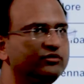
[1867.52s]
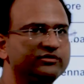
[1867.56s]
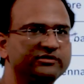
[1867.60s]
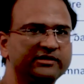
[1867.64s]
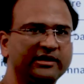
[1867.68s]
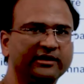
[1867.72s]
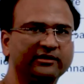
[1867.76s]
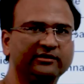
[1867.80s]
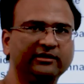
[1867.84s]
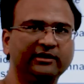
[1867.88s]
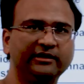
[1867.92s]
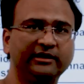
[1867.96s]
to
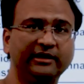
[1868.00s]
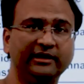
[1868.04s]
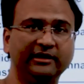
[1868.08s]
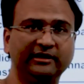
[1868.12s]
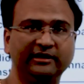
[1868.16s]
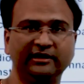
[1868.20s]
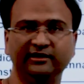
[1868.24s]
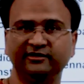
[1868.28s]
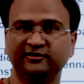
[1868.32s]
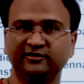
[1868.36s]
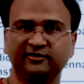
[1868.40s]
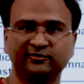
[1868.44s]
check the
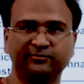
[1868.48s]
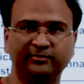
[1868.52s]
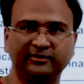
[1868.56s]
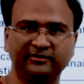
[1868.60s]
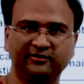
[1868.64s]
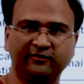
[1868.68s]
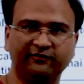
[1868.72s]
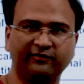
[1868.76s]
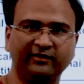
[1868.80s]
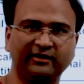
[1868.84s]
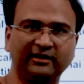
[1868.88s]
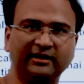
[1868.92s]
details
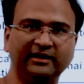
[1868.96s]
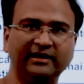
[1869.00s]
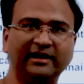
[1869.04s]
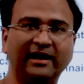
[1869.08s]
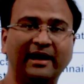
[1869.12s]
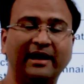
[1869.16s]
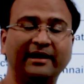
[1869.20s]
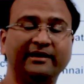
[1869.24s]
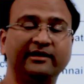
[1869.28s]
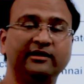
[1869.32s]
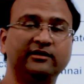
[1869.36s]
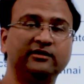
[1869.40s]
specifically
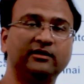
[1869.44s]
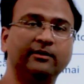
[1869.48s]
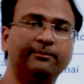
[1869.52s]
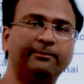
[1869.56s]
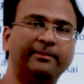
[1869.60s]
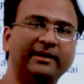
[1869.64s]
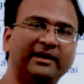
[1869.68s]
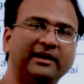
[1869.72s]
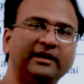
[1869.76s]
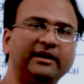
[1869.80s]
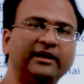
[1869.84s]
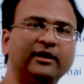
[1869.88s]
and in the
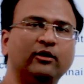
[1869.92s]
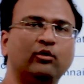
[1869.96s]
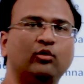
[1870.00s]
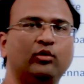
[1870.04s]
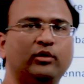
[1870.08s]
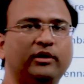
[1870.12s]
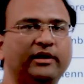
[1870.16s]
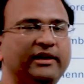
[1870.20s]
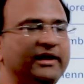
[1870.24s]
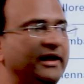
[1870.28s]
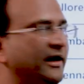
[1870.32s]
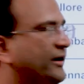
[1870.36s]
beginning
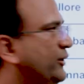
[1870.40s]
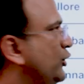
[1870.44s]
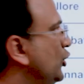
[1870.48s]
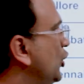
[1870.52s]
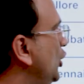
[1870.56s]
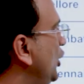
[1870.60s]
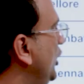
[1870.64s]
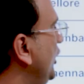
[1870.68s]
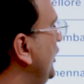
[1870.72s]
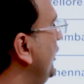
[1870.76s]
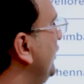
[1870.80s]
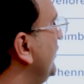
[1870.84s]
only i
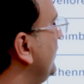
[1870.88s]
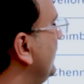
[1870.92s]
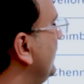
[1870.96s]
told